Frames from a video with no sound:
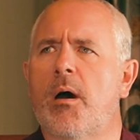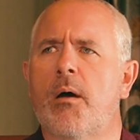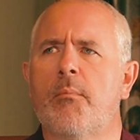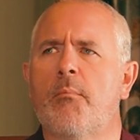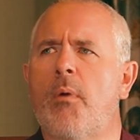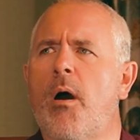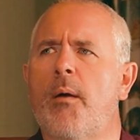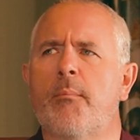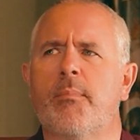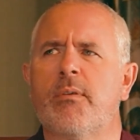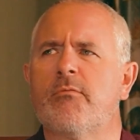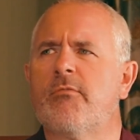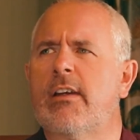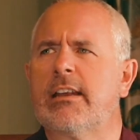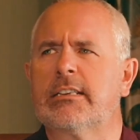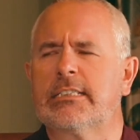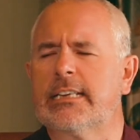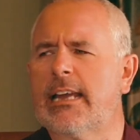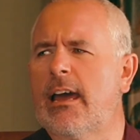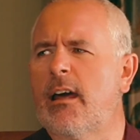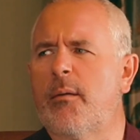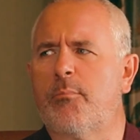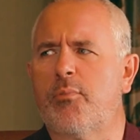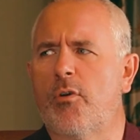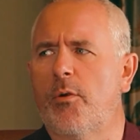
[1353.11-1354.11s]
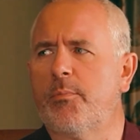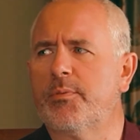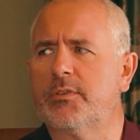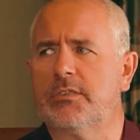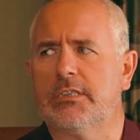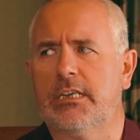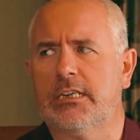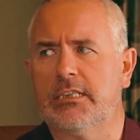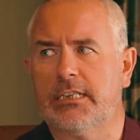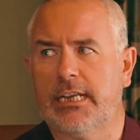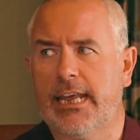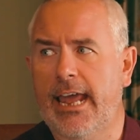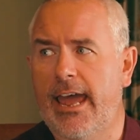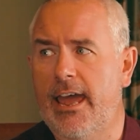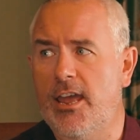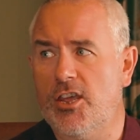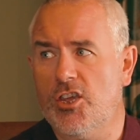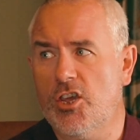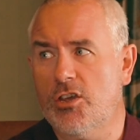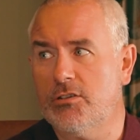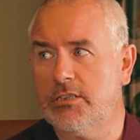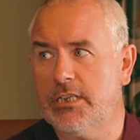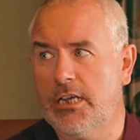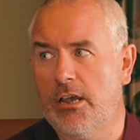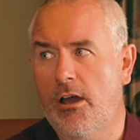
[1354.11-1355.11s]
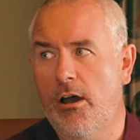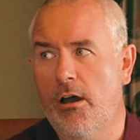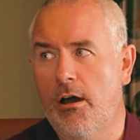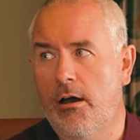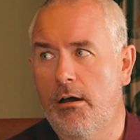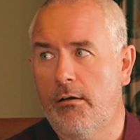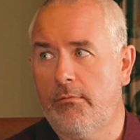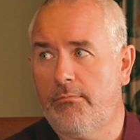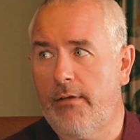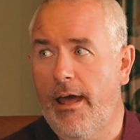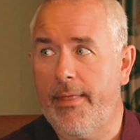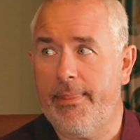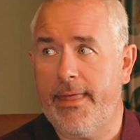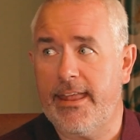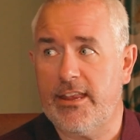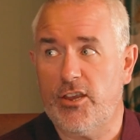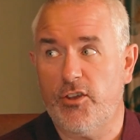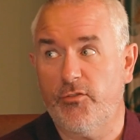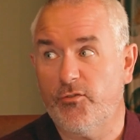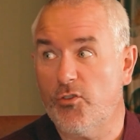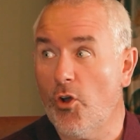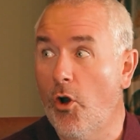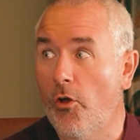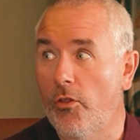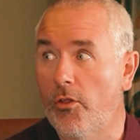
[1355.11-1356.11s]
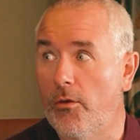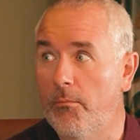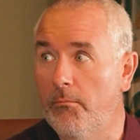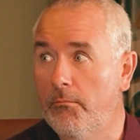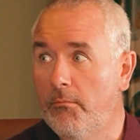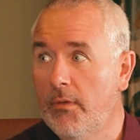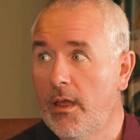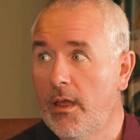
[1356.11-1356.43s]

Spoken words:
I might be renting out a property to get a UTR, and then you've got them.